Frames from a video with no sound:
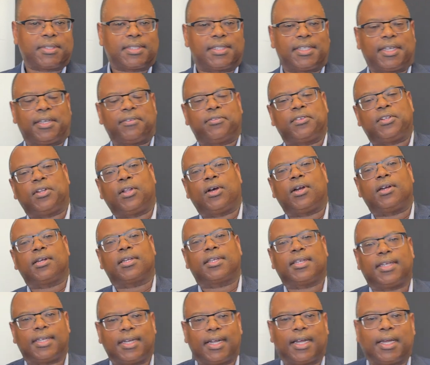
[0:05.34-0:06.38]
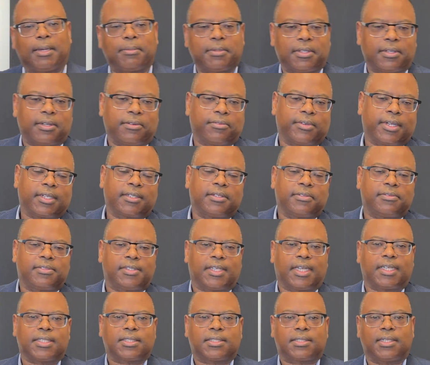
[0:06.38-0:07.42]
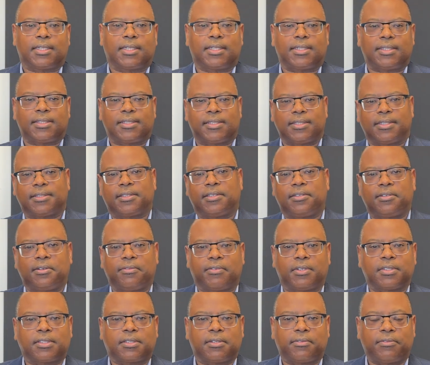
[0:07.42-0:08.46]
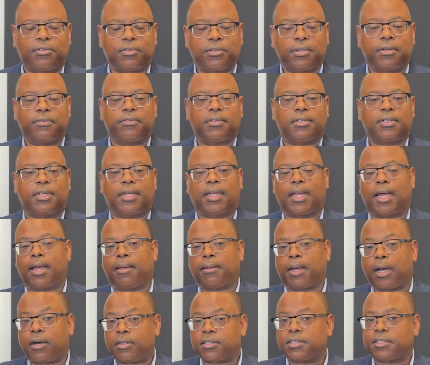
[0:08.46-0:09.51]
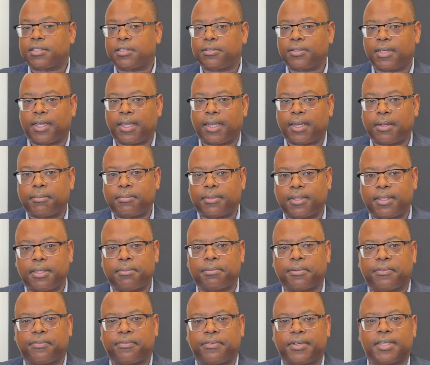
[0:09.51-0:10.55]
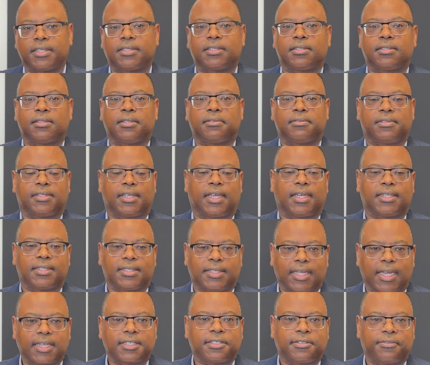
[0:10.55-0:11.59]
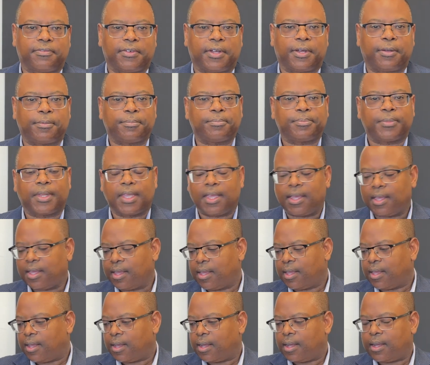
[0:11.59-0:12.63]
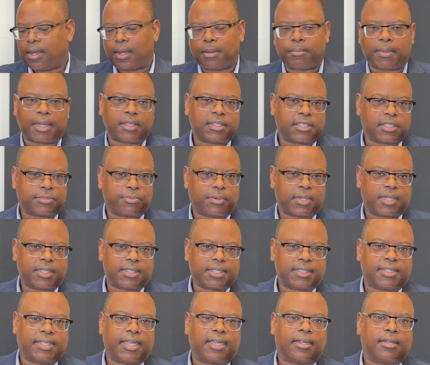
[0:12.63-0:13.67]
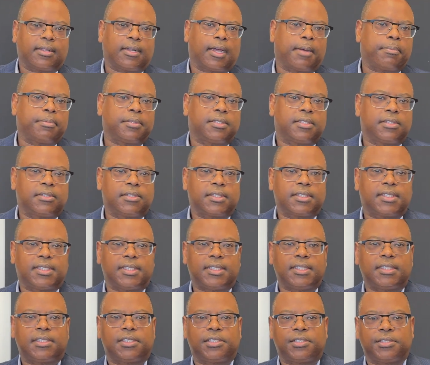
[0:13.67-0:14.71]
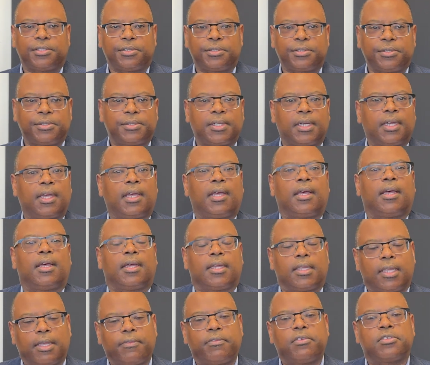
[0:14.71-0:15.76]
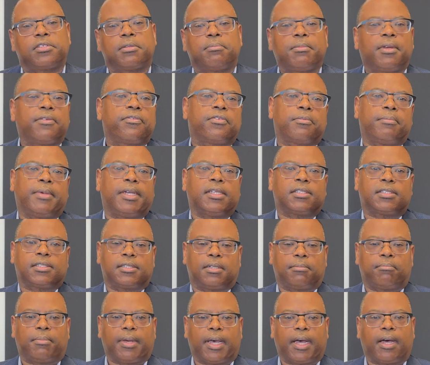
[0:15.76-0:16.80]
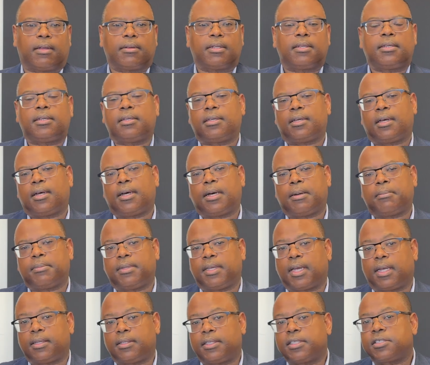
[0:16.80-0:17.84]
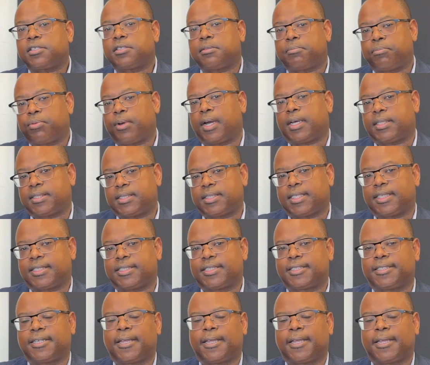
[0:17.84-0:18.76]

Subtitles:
Dave Clark, and I am the Director of Jazz Studies here at the University of Louisville, and I also am the Professor of Jazz Saxophone. I just wanted to take an opportunity to give you some information about the audition process